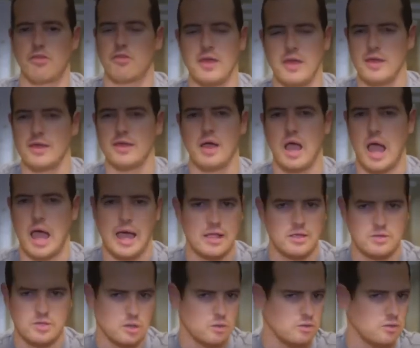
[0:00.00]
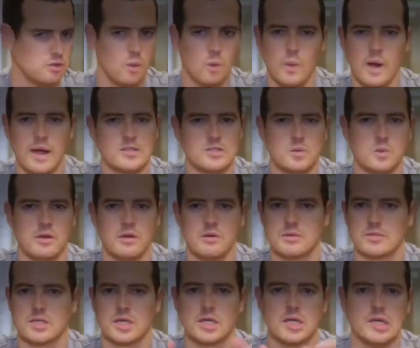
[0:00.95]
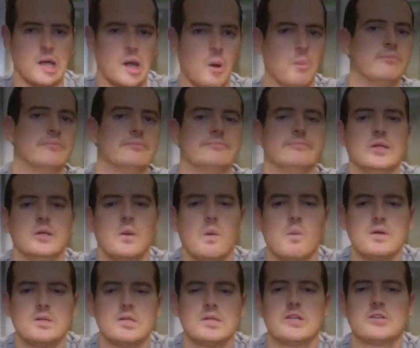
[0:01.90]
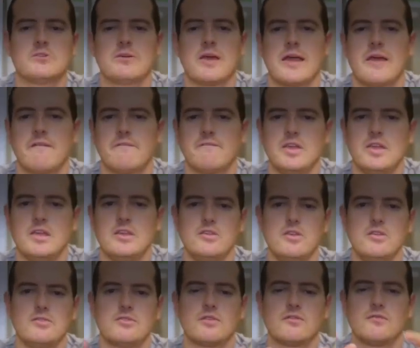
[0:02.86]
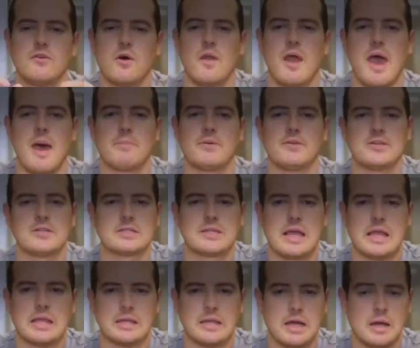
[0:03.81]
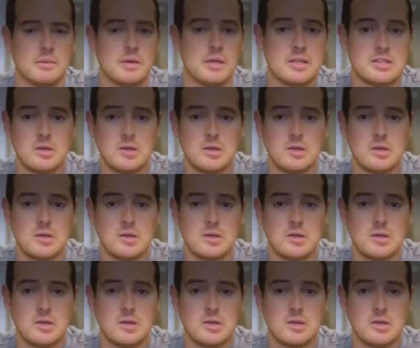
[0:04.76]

thing. I don't know why Twitter was like, nope, we're just gonna drag our feet, use the phone app, and just scale it up.